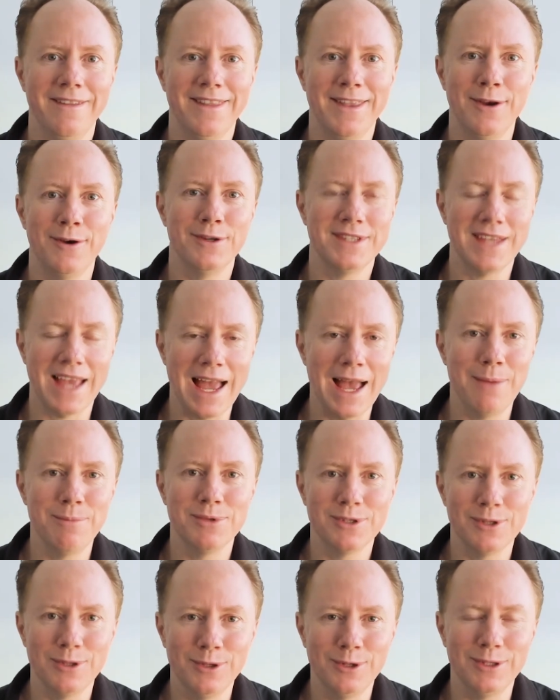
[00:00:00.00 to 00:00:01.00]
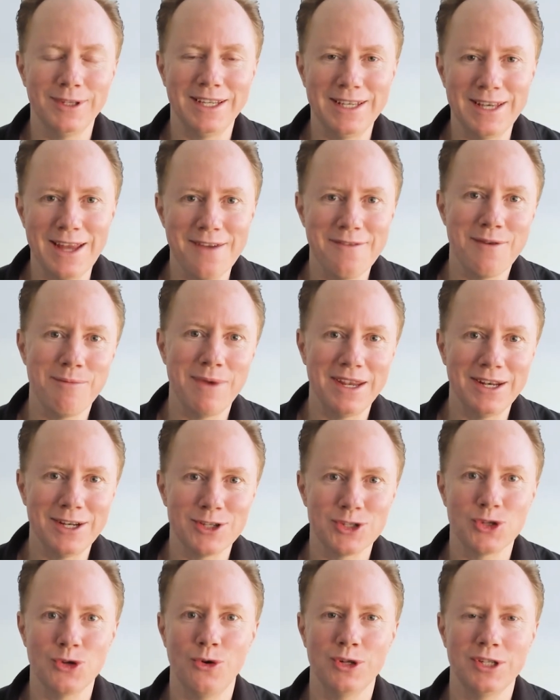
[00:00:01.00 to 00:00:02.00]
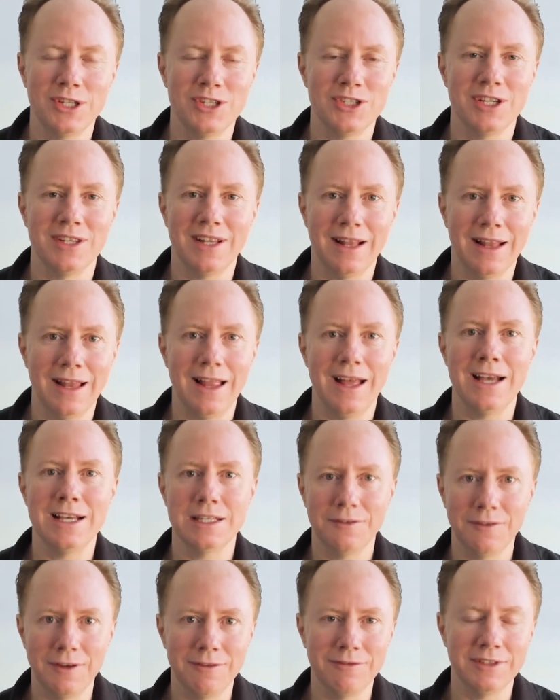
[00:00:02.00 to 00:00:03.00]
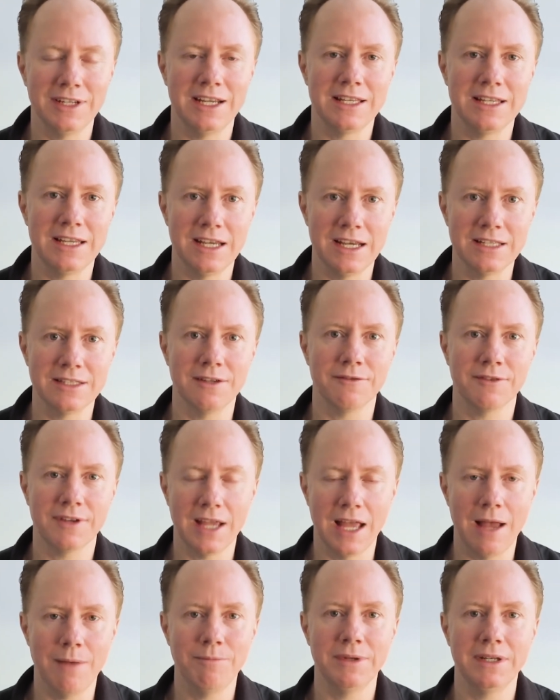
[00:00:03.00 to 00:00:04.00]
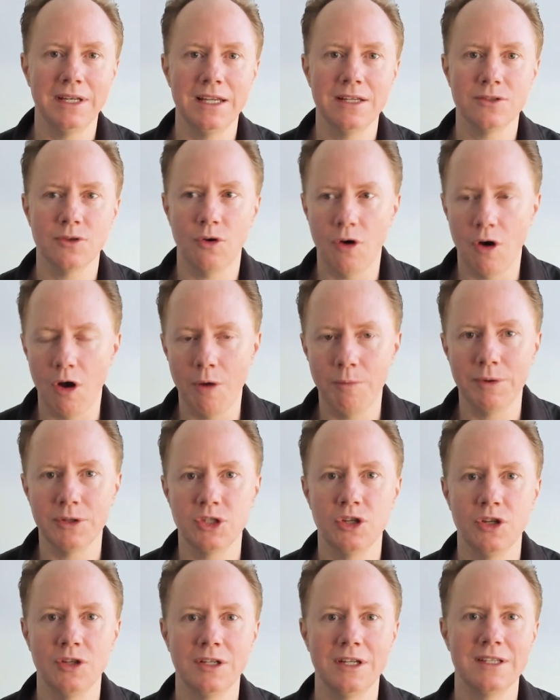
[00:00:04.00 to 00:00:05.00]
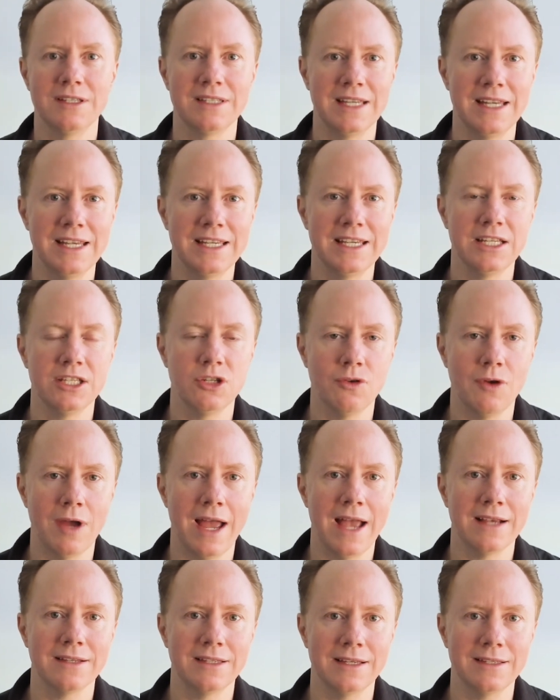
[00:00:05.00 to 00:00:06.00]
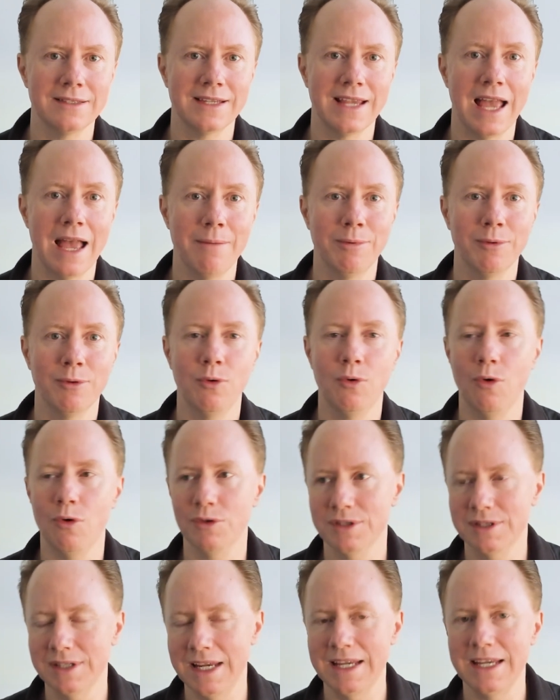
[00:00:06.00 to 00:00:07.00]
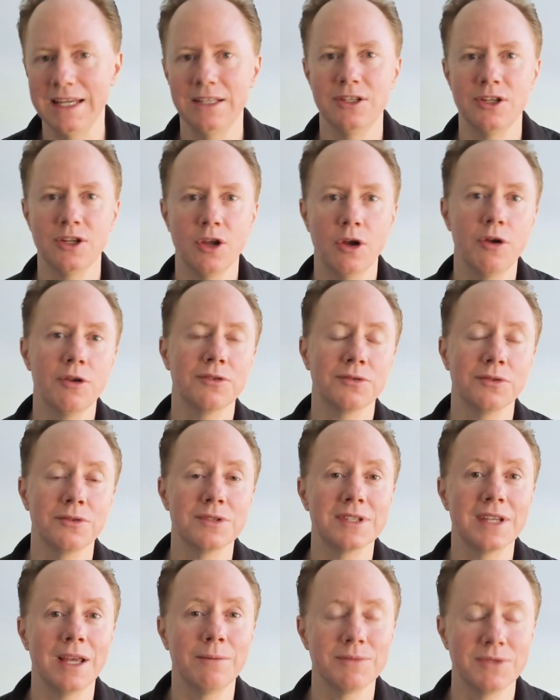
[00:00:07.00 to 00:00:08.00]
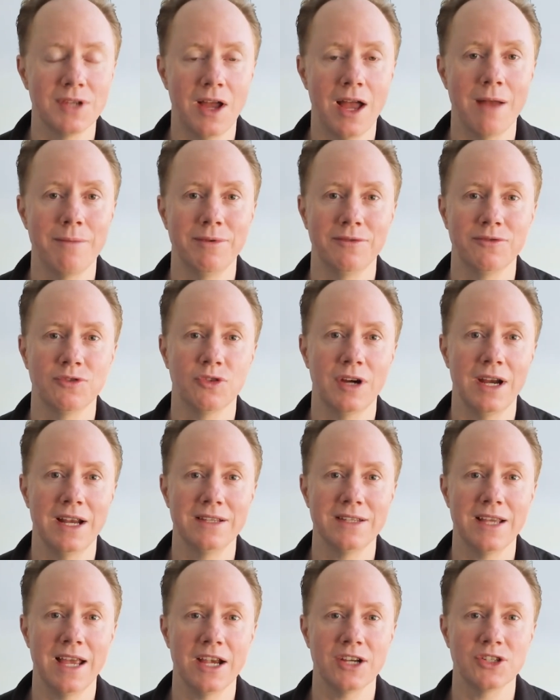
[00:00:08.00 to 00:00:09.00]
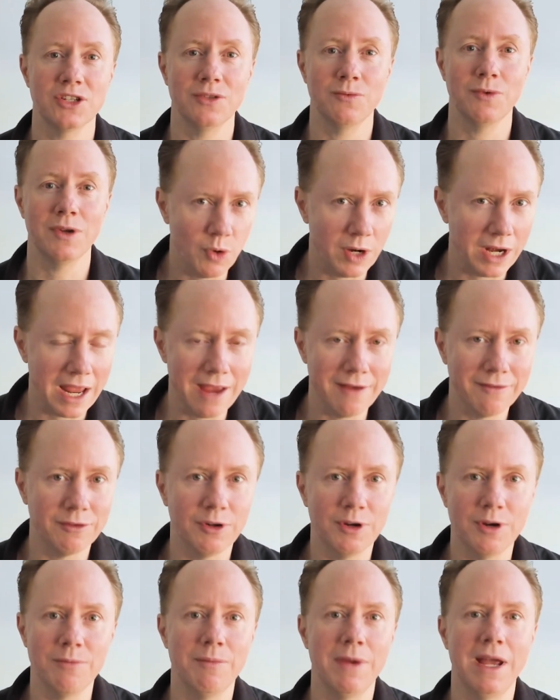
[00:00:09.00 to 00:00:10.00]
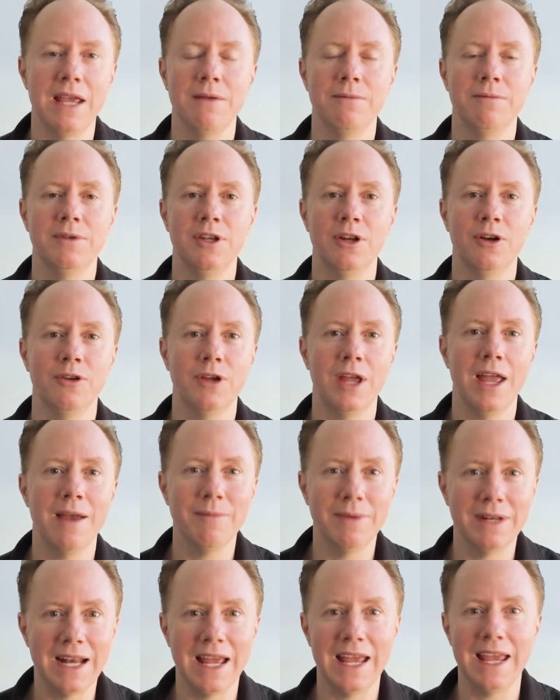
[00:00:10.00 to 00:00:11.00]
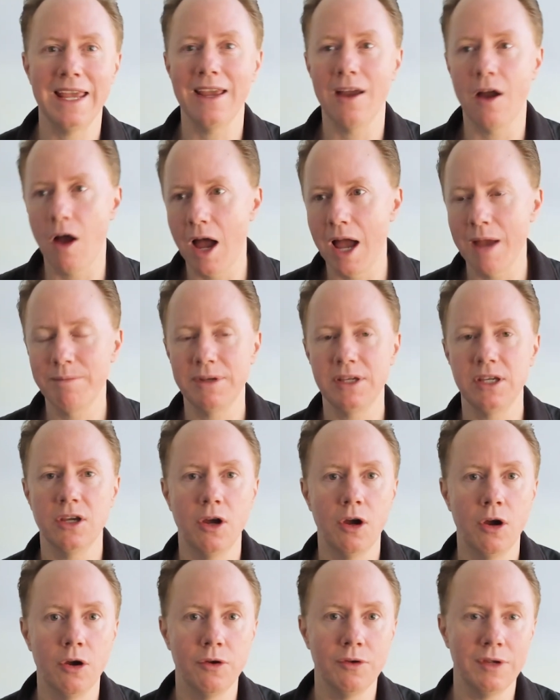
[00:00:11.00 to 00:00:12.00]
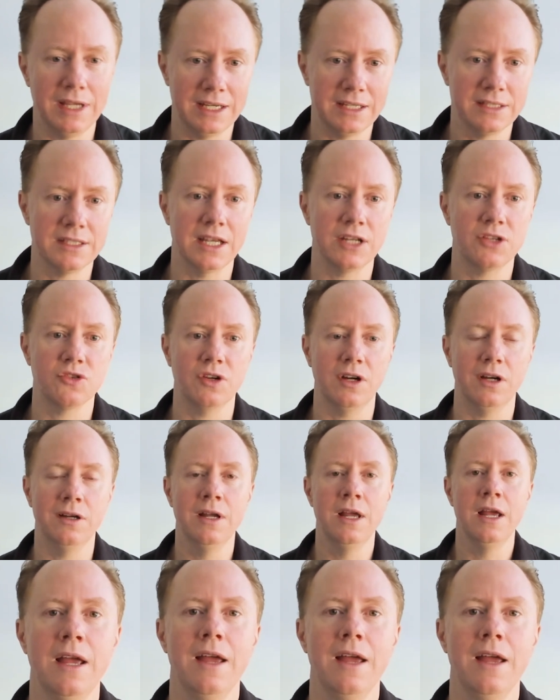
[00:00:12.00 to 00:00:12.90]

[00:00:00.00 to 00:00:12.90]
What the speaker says: There has absolutely never been a shortage in the last 15 years of companies or opportunities seeking to access capital or seeking to go through some type of transaction, whatever it may, M&A, IPO, etc.